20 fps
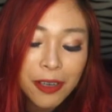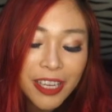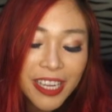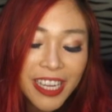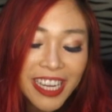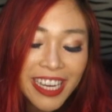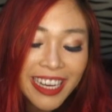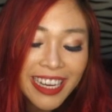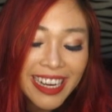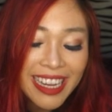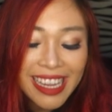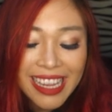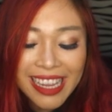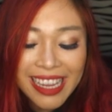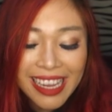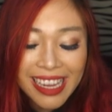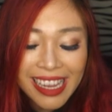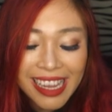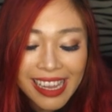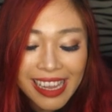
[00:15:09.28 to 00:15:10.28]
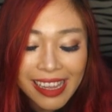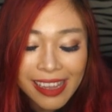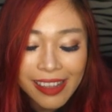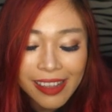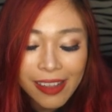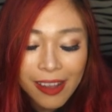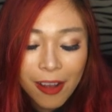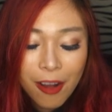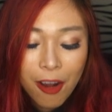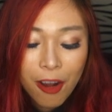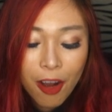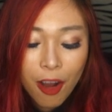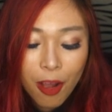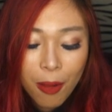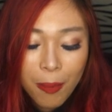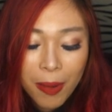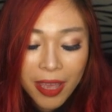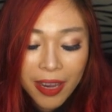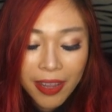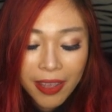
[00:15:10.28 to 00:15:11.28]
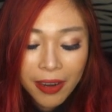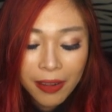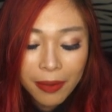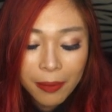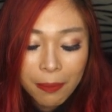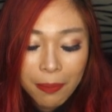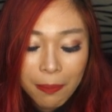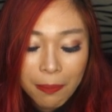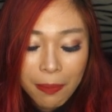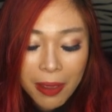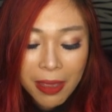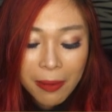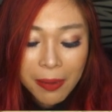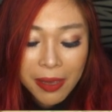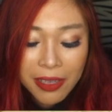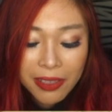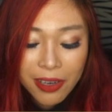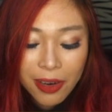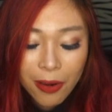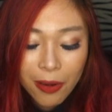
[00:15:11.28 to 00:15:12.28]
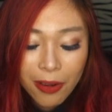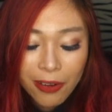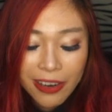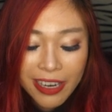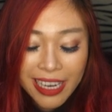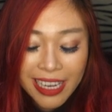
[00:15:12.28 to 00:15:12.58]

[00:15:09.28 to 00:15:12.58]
Pretty. All my little babies are all